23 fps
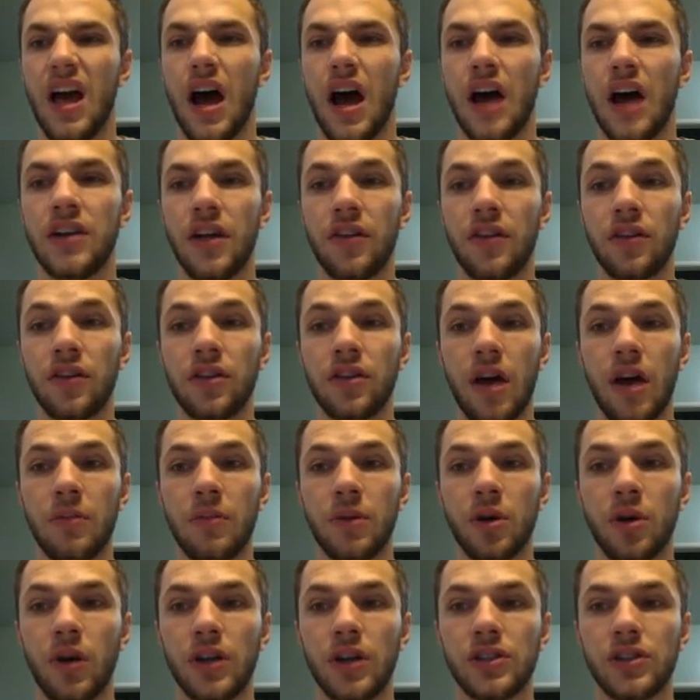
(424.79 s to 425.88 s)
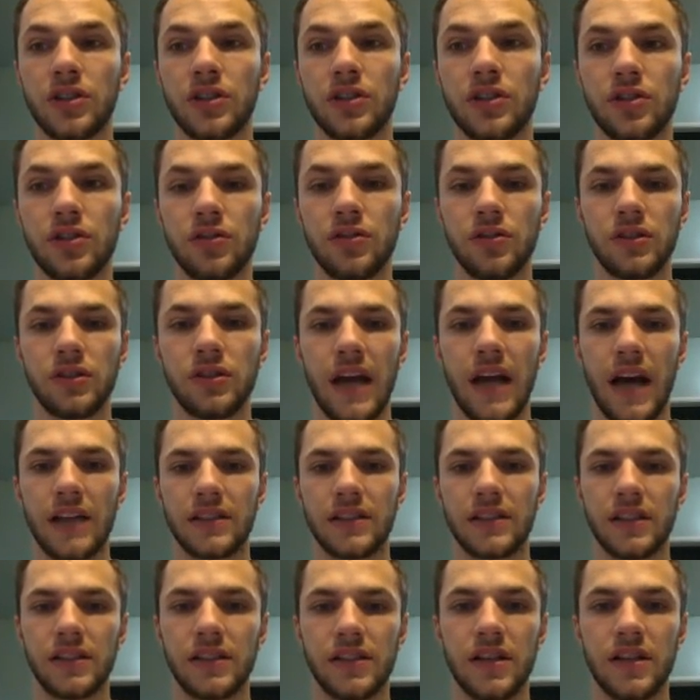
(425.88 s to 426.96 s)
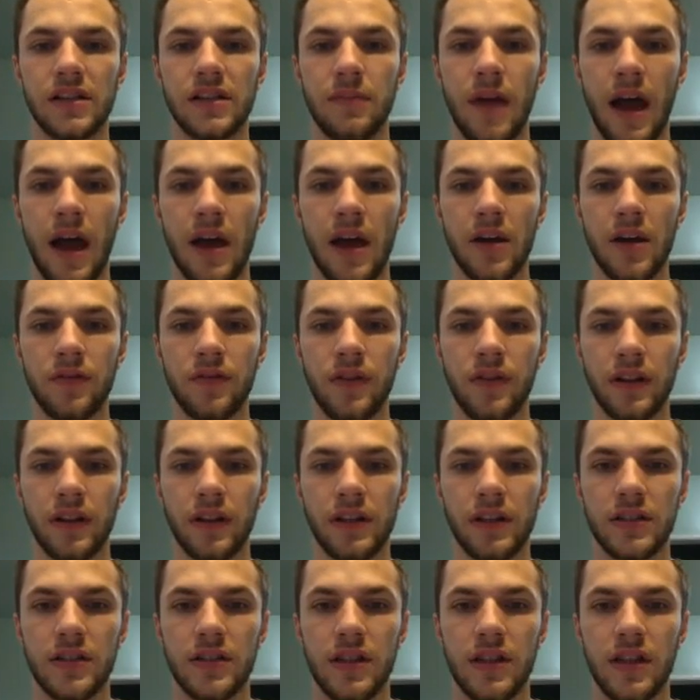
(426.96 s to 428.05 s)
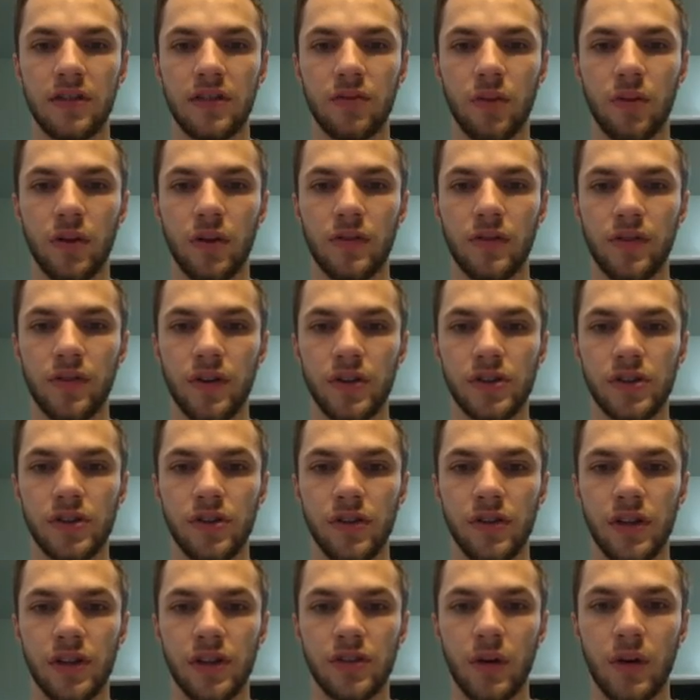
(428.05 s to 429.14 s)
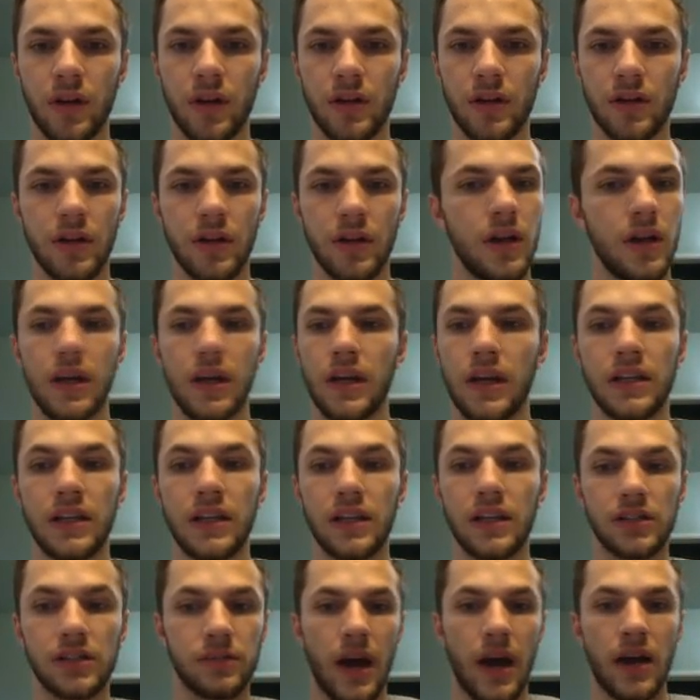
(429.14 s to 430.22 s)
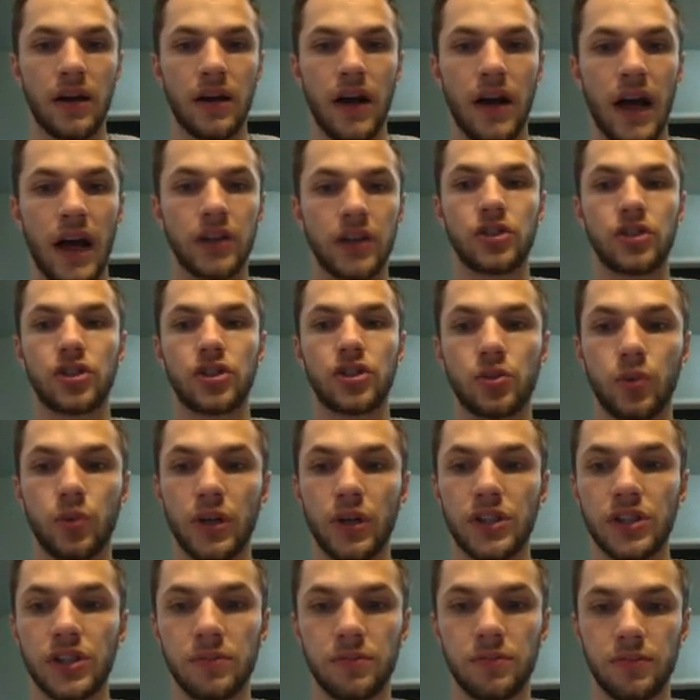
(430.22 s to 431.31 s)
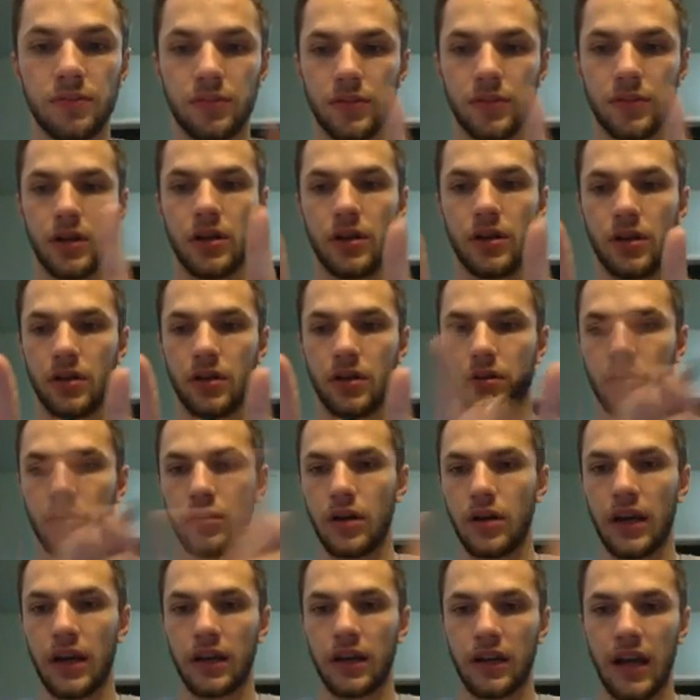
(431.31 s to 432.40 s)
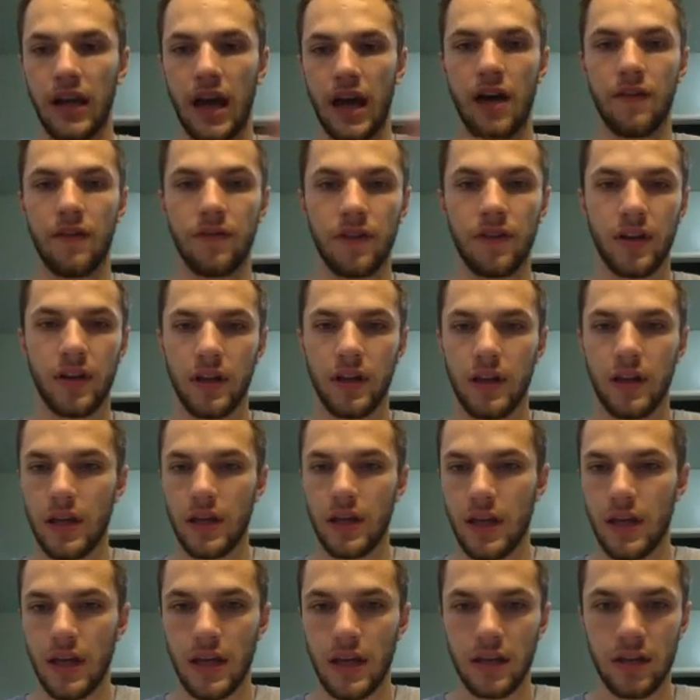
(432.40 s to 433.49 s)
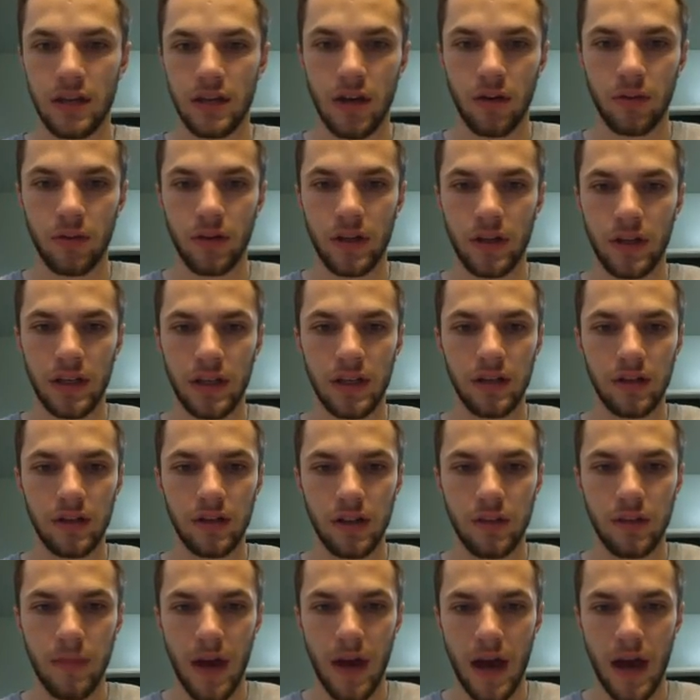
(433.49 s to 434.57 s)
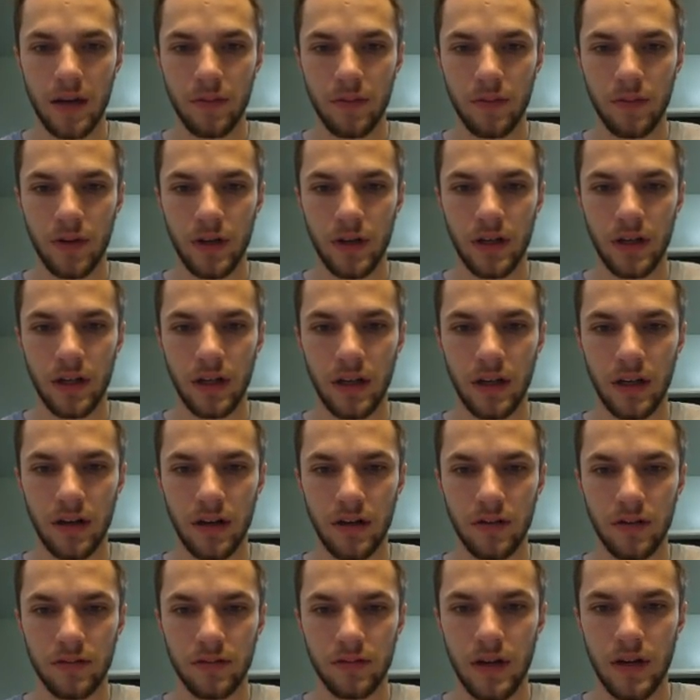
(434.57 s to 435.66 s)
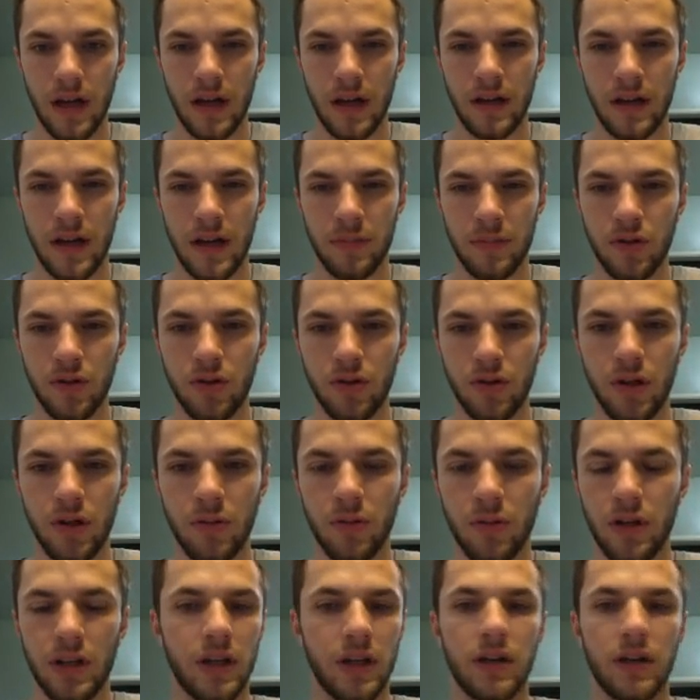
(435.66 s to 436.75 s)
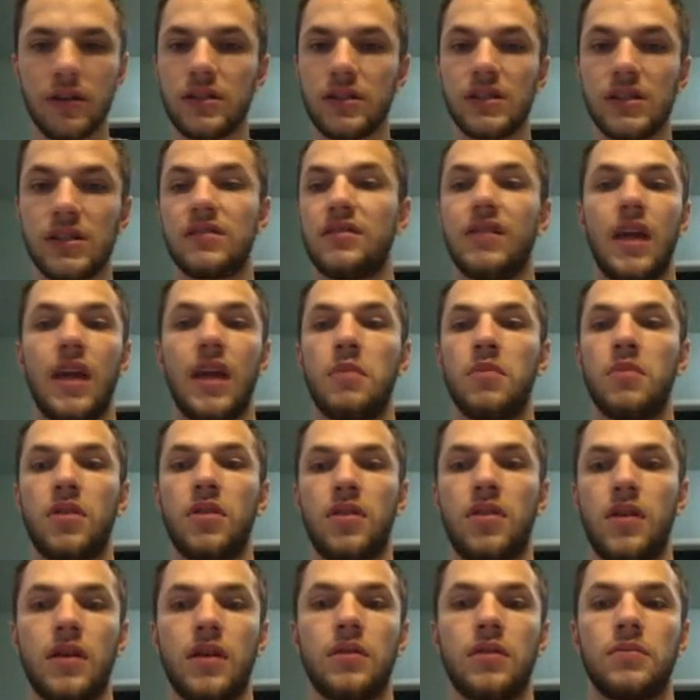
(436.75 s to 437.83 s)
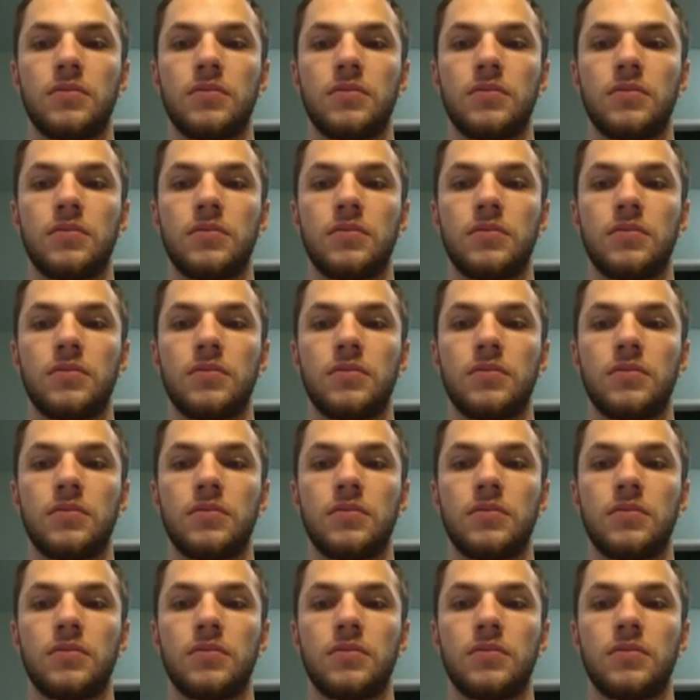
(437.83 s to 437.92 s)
Another common question students ask is, does it matter if I list this one first or this one? It doesn't matter. I could switch them. I could have, the helium atom written here and neptunium written here. It's the same thing.